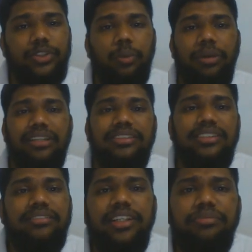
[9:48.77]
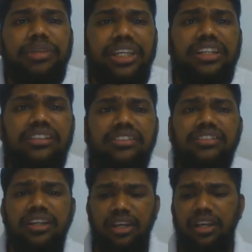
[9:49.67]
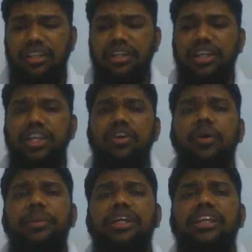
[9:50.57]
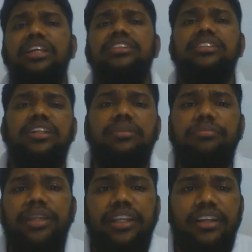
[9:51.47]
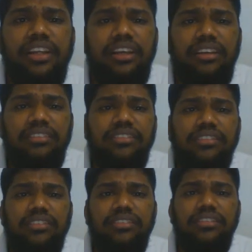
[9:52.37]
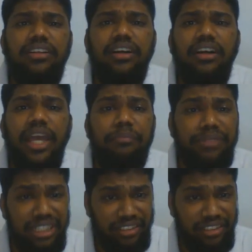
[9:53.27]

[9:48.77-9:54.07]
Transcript: So +7 means the d orbital is completely empty.